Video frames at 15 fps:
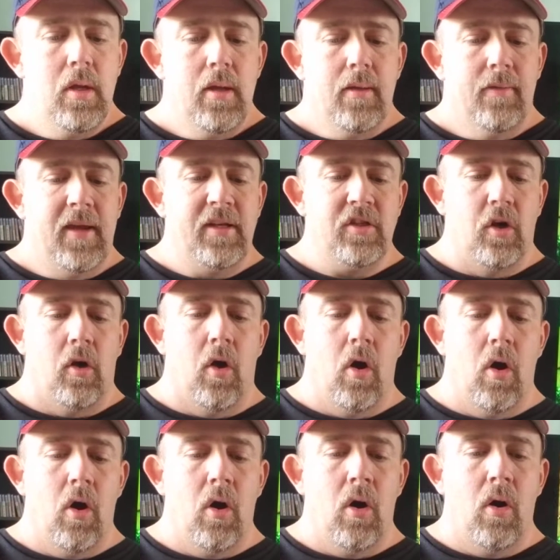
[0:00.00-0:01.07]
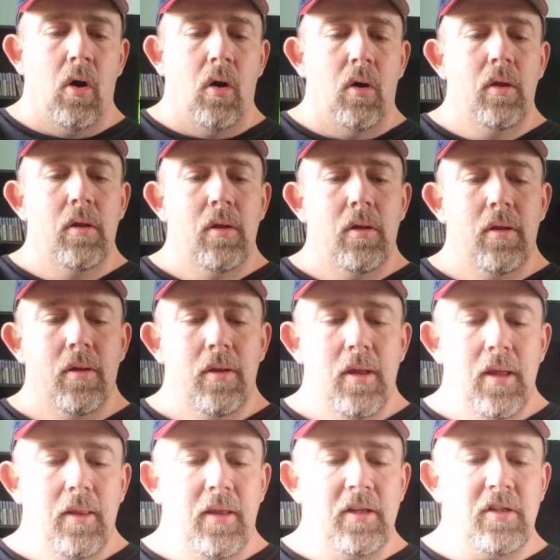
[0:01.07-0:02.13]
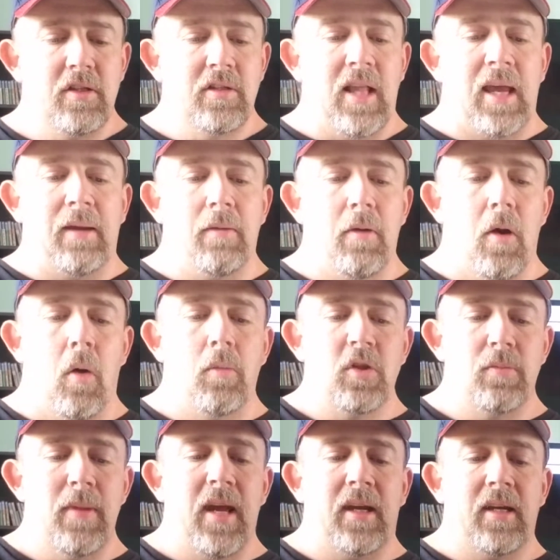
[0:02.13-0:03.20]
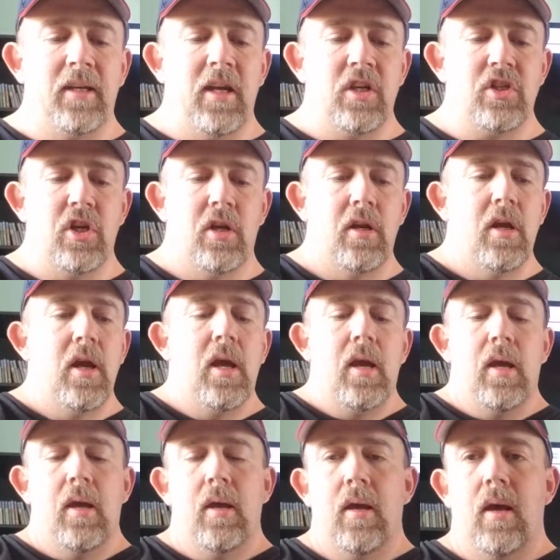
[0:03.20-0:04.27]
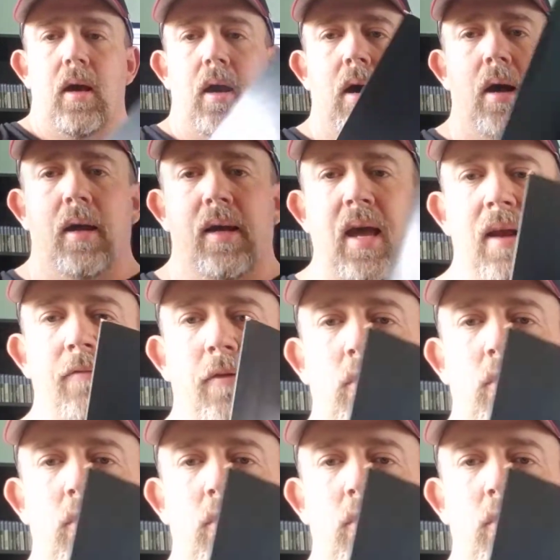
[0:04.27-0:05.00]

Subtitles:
These are all, this is like almost mint condition. I got it for